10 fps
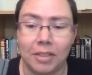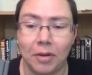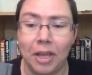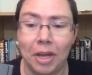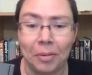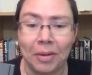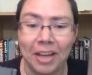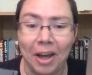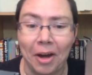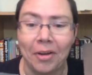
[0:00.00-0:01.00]
here we
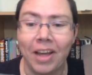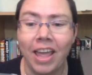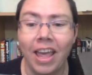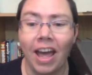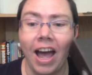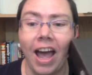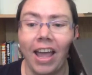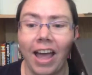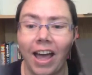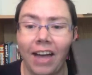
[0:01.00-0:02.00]
go. I
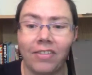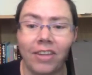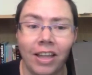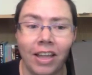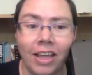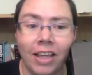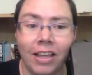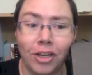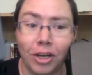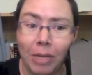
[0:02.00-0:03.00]
have
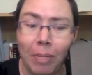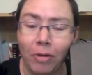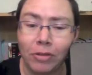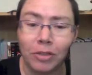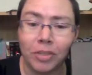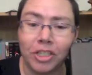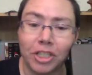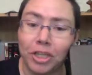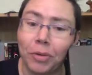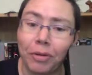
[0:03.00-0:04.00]
Nerdy Post, which is a
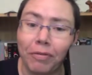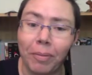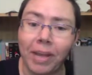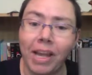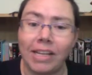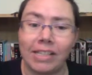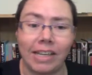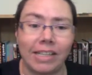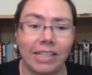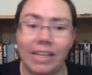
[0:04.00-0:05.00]
new one for me. I
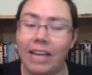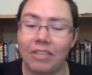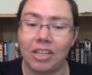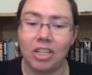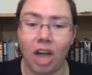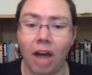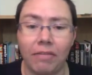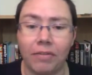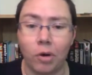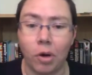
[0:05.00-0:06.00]
decided to give it a shot
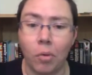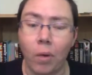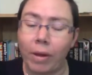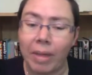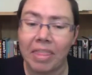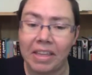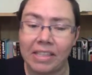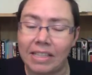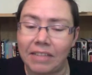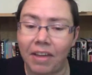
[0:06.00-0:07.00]
for one month and
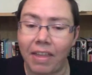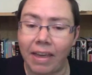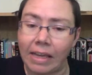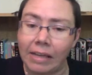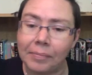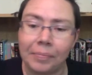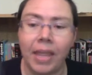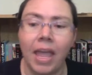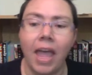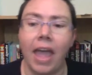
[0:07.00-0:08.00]
see if I like it.
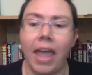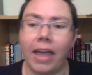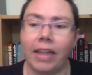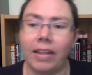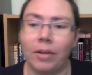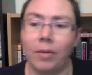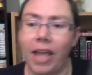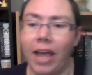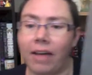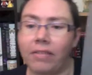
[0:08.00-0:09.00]
And then we
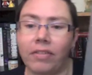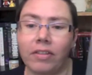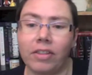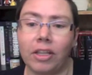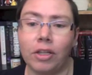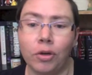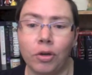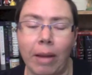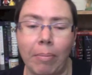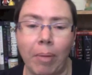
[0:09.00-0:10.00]
have the Loot
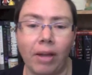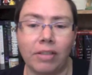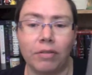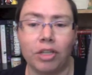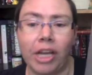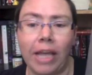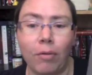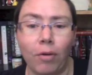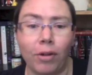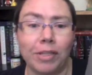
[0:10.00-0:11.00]
Crate box for J.K.
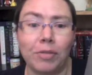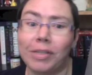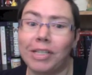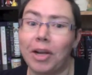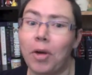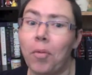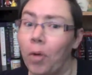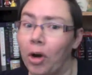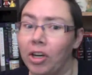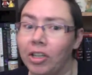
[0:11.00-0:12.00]
Rowling's Wizarding
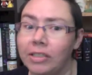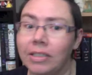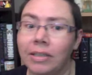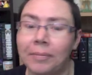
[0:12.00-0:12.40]
World.